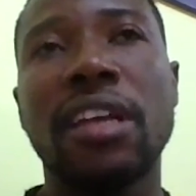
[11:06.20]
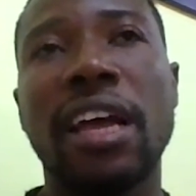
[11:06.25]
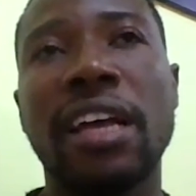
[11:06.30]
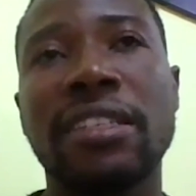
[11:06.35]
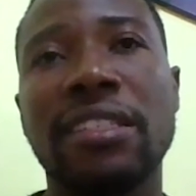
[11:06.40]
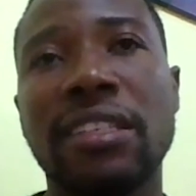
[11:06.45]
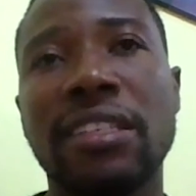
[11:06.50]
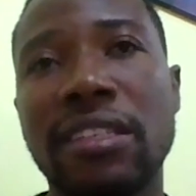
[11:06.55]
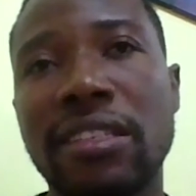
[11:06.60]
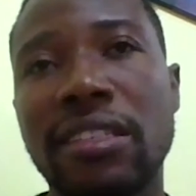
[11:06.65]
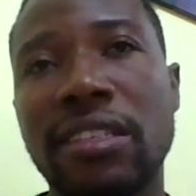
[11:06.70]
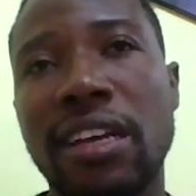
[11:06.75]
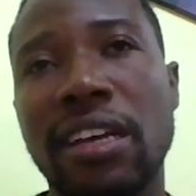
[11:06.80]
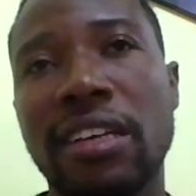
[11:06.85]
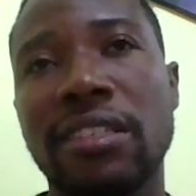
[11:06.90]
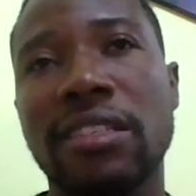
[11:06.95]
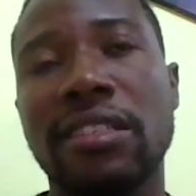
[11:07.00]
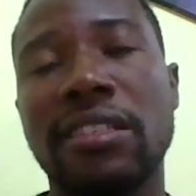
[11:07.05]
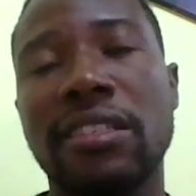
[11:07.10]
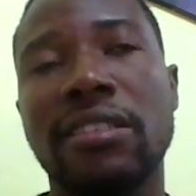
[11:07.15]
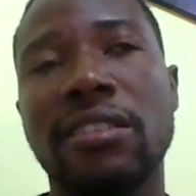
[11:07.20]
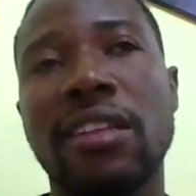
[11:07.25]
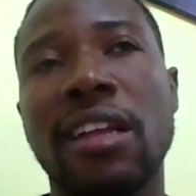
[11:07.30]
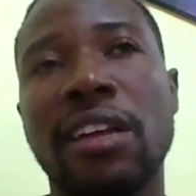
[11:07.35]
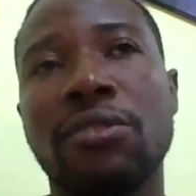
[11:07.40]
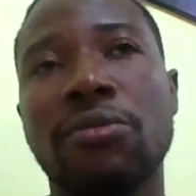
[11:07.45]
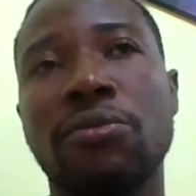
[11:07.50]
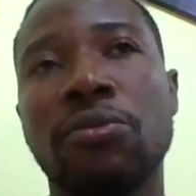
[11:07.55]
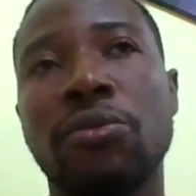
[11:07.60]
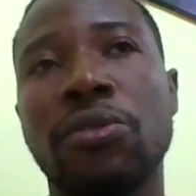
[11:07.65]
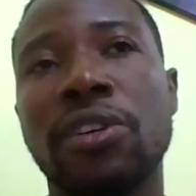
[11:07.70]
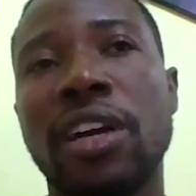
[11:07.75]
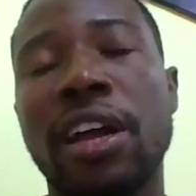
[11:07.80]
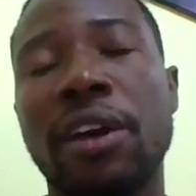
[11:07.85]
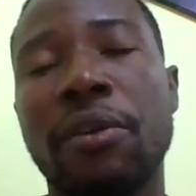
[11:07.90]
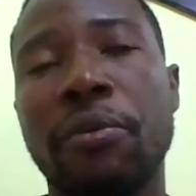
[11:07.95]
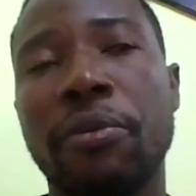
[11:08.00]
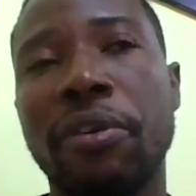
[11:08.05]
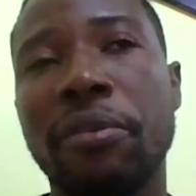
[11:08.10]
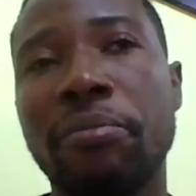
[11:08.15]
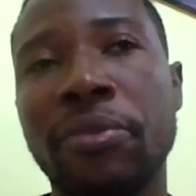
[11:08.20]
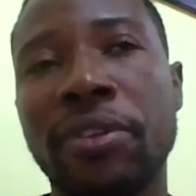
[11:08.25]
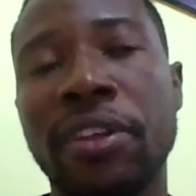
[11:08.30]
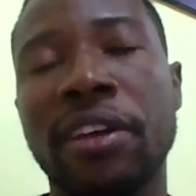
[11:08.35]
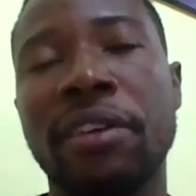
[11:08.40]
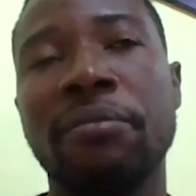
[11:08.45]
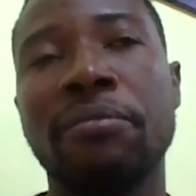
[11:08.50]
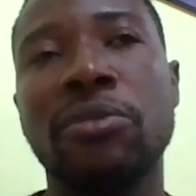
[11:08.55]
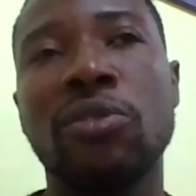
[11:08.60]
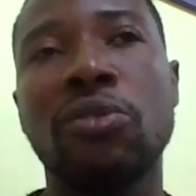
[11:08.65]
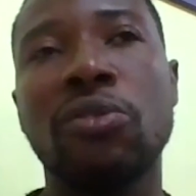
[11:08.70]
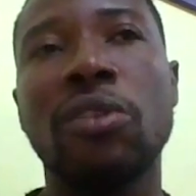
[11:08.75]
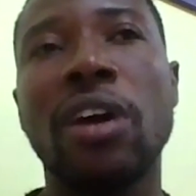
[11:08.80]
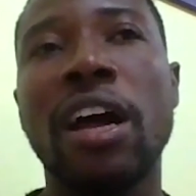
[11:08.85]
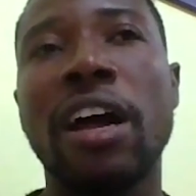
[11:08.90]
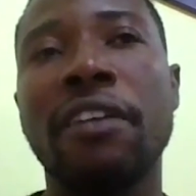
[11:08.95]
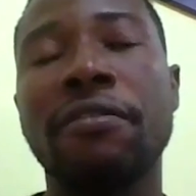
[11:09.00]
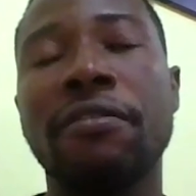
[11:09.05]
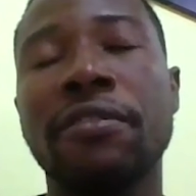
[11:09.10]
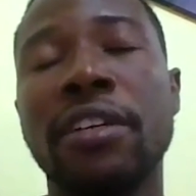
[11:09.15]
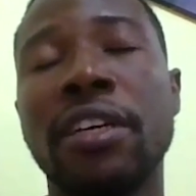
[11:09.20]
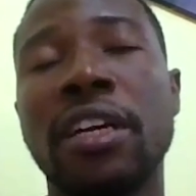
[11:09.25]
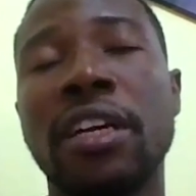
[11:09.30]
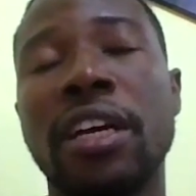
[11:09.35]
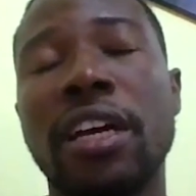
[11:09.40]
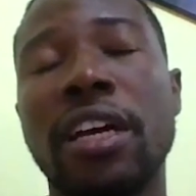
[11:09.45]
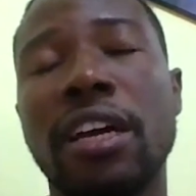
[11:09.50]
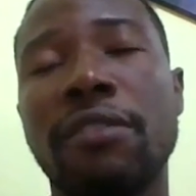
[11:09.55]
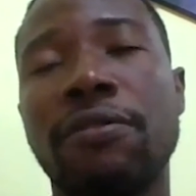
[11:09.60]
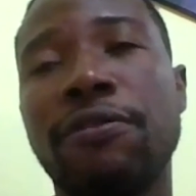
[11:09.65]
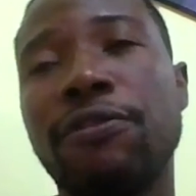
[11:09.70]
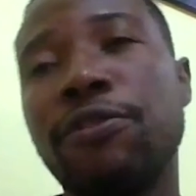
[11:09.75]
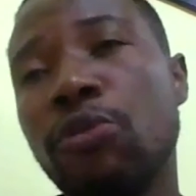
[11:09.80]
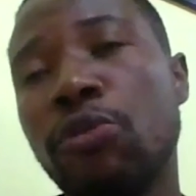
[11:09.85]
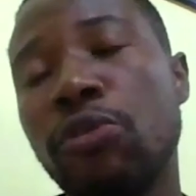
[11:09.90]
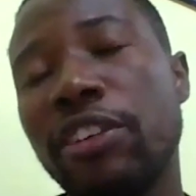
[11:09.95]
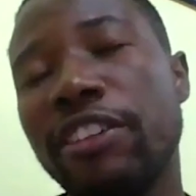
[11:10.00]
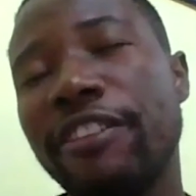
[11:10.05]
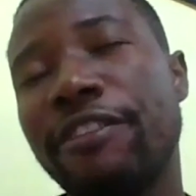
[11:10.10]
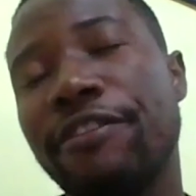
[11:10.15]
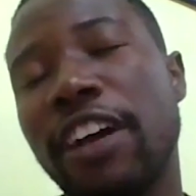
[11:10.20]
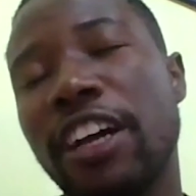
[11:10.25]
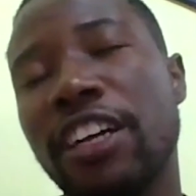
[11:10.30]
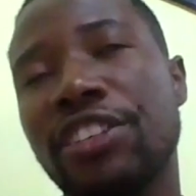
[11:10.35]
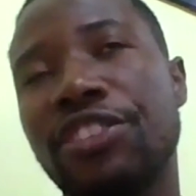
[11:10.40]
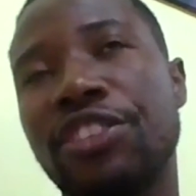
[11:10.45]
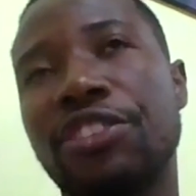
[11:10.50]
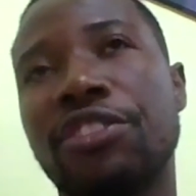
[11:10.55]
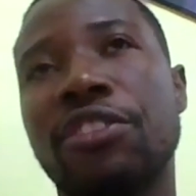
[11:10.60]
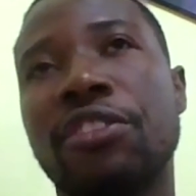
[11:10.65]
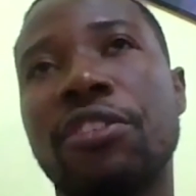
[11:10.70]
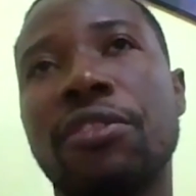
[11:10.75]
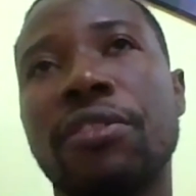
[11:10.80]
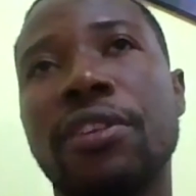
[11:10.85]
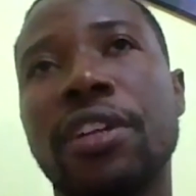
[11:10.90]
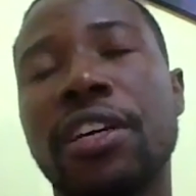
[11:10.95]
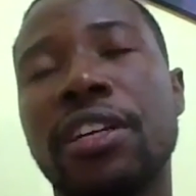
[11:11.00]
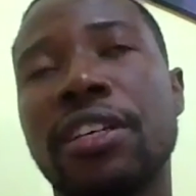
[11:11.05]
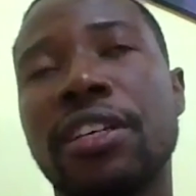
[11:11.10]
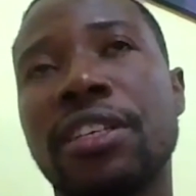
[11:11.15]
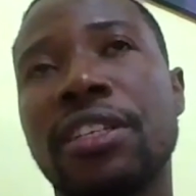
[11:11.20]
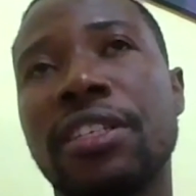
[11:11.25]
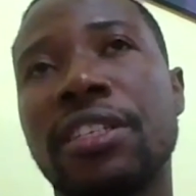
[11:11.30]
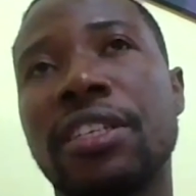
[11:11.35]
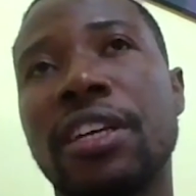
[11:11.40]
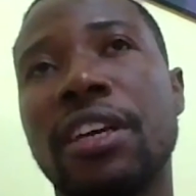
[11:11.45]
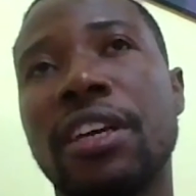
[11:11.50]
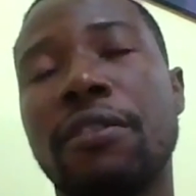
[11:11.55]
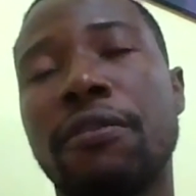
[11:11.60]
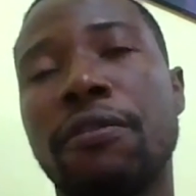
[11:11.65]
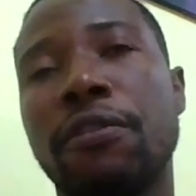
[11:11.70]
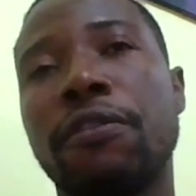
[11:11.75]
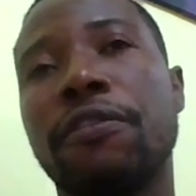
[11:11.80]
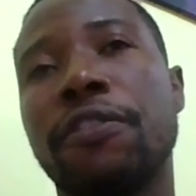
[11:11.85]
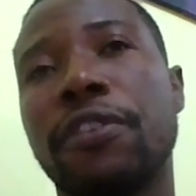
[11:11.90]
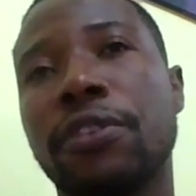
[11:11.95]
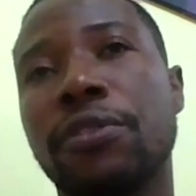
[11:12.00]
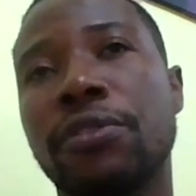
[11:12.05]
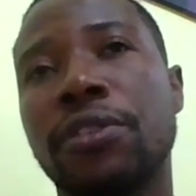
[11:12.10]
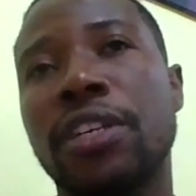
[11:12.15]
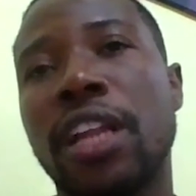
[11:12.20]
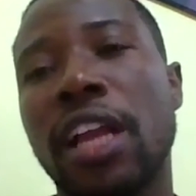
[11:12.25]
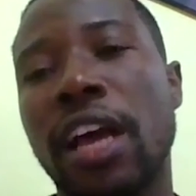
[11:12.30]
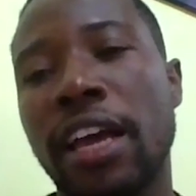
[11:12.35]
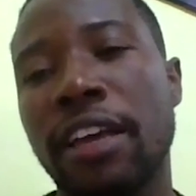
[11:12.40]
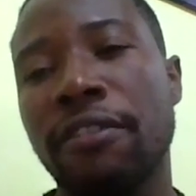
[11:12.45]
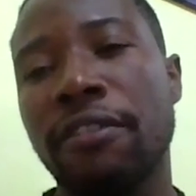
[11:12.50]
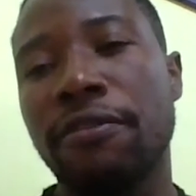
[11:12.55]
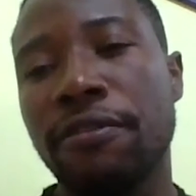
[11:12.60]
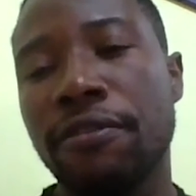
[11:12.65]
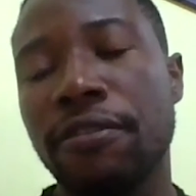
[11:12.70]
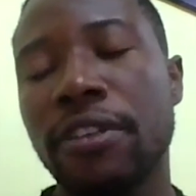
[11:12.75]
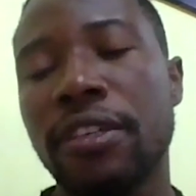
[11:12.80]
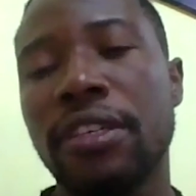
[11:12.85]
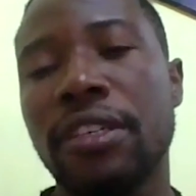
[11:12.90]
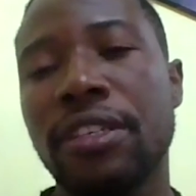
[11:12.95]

assistance that will equip them to have a fully functional and fulfilled life.